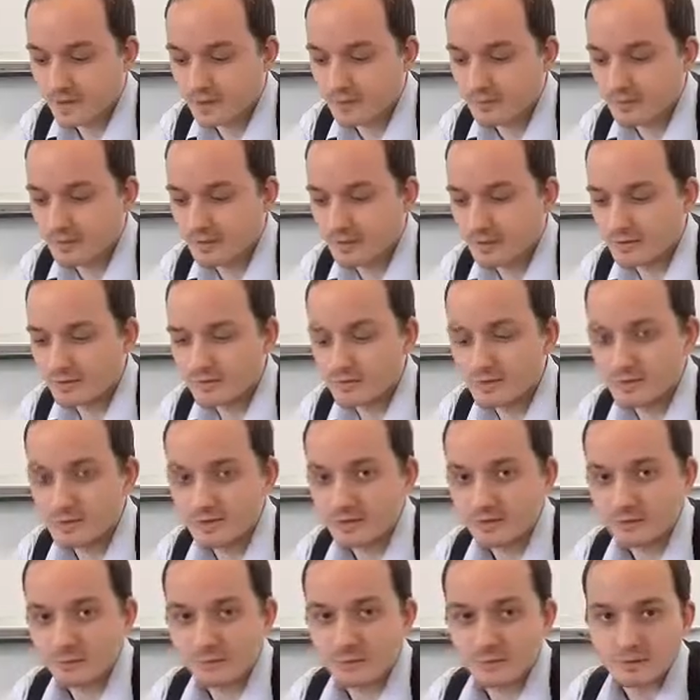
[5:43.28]
it would be
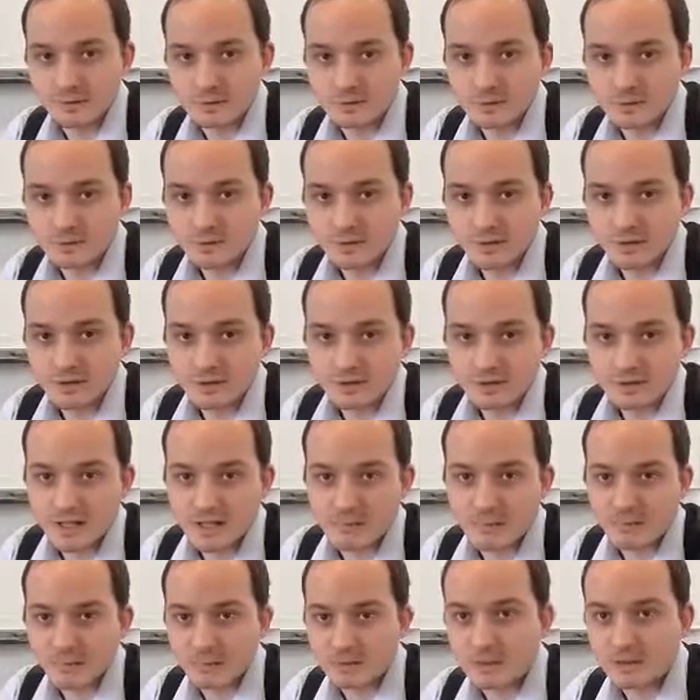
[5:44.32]
interesting as well to incorporate in your
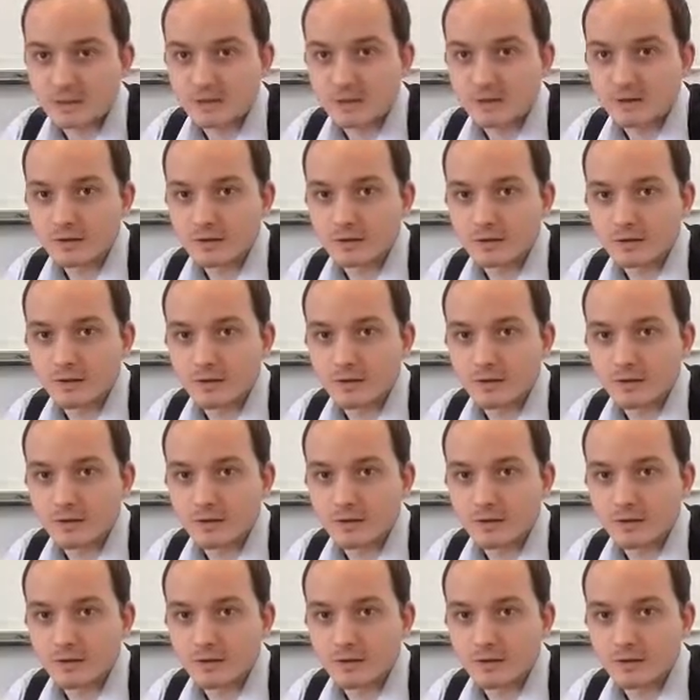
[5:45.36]
scheme of work